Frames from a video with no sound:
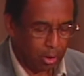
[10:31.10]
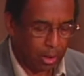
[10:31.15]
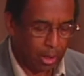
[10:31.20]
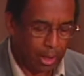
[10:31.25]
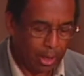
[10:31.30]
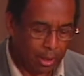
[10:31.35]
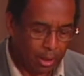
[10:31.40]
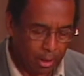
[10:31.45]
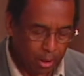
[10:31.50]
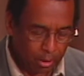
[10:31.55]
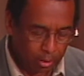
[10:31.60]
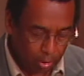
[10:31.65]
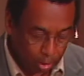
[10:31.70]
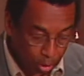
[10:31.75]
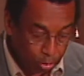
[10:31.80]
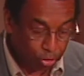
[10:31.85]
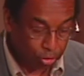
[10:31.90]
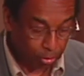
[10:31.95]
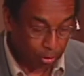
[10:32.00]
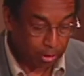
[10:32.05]
and
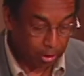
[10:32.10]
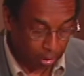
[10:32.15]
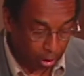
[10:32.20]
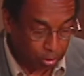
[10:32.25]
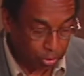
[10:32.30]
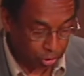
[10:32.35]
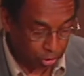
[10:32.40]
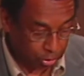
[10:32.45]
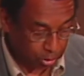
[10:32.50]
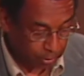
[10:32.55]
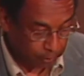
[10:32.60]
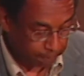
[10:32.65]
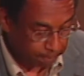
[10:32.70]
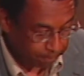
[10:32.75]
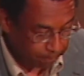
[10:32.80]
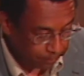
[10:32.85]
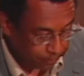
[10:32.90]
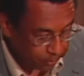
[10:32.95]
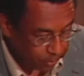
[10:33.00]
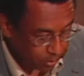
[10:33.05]
closer
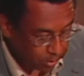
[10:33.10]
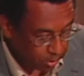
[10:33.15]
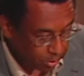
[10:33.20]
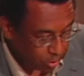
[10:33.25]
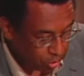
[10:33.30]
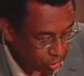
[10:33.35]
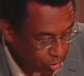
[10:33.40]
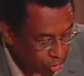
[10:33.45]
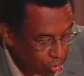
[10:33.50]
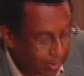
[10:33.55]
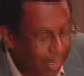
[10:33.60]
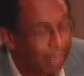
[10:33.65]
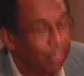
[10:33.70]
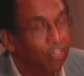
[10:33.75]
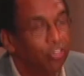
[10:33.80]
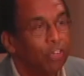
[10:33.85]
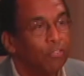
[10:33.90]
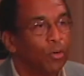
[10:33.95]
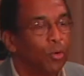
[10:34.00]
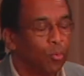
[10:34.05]
to a
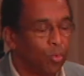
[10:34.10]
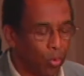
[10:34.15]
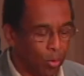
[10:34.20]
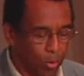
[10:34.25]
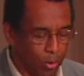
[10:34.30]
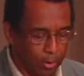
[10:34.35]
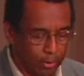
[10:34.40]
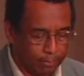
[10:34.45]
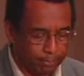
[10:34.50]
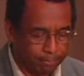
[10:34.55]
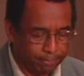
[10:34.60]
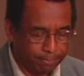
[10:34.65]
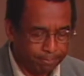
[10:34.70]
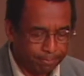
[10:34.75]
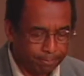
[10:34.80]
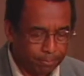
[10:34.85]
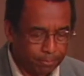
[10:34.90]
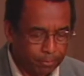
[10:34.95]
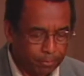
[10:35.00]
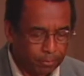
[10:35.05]
civil war.
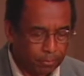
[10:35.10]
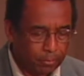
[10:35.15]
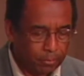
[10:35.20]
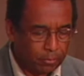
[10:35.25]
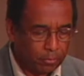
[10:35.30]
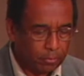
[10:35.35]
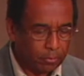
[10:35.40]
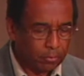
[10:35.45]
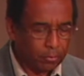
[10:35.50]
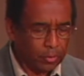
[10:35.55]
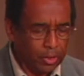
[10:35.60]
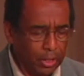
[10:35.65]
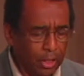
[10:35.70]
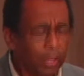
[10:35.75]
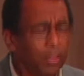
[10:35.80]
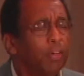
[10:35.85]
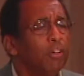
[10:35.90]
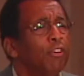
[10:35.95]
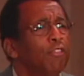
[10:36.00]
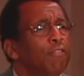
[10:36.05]

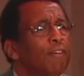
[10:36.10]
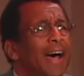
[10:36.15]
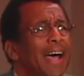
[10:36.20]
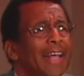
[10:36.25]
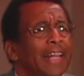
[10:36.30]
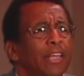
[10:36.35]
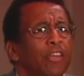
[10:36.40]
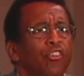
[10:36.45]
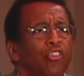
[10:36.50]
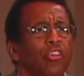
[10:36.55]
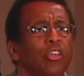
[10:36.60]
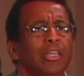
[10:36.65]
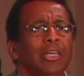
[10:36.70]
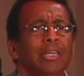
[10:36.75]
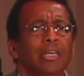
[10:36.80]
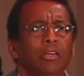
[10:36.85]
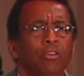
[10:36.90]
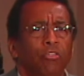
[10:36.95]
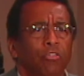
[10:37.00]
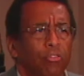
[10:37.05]
There is violence in the
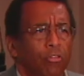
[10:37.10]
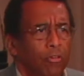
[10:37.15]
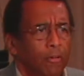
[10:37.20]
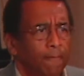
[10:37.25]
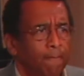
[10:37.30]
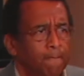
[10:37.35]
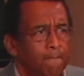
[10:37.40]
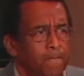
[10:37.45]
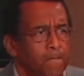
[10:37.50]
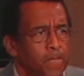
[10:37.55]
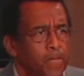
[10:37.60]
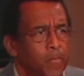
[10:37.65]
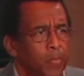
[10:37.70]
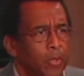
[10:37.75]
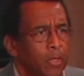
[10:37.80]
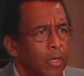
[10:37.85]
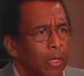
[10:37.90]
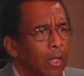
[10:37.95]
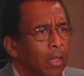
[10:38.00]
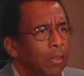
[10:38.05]
East.
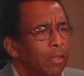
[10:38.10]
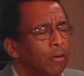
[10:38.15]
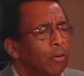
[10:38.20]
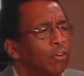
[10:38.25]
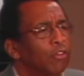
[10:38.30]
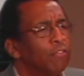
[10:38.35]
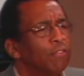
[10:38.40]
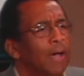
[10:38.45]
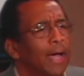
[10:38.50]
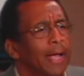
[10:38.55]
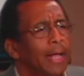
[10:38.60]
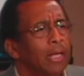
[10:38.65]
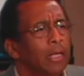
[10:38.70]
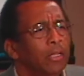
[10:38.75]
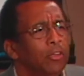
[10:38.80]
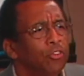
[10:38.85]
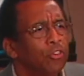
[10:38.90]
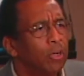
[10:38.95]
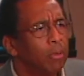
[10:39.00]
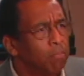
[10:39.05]
There is
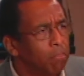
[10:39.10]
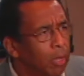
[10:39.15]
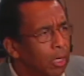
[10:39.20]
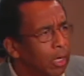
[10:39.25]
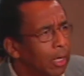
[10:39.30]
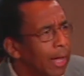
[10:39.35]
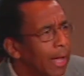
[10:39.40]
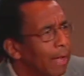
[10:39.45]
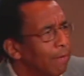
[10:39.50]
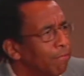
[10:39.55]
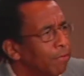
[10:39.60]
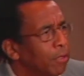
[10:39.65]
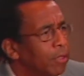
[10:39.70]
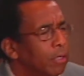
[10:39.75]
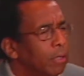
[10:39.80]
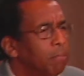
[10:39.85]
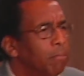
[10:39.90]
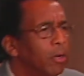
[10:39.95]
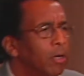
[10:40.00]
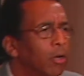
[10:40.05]
violence among African
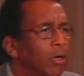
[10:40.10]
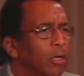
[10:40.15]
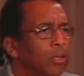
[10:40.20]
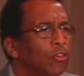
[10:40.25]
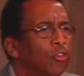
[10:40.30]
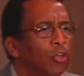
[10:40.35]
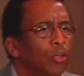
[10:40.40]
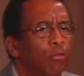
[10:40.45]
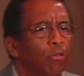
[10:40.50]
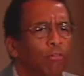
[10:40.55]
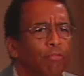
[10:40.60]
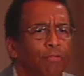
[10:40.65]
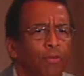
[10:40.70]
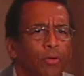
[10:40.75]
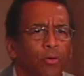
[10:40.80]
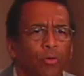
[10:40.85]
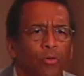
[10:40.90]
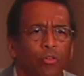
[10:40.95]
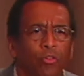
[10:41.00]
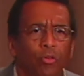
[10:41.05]
Americans who
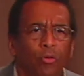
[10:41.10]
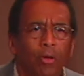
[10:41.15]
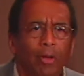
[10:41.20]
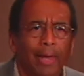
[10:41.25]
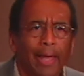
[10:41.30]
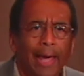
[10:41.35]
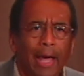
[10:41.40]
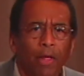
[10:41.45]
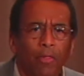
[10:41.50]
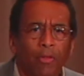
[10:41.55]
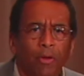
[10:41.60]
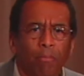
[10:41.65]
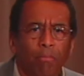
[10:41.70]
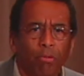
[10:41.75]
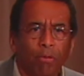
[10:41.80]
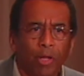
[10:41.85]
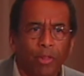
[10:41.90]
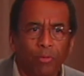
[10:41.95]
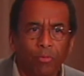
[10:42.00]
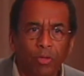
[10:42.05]
refuse to allow their
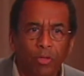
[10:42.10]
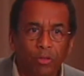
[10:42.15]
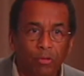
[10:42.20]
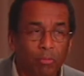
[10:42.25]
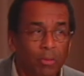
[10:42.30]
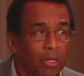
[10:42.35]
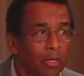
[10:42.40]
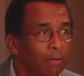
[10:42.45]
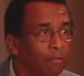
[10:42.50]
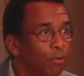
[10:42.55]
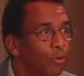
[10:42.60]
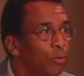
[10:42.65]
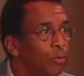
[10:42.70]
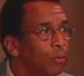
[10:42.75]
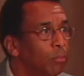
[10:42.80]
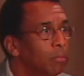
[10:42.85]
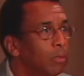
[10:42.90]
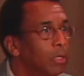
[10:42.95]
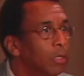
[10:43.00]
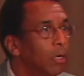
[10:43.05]
brethren, many of
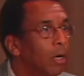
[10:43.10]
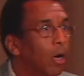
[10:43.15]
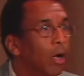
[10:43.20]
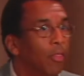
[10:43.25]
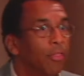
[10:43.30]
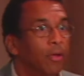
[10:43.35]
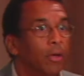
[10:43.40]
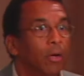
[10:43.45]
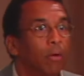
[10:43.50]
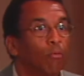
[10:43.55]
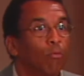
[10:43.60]
whom are their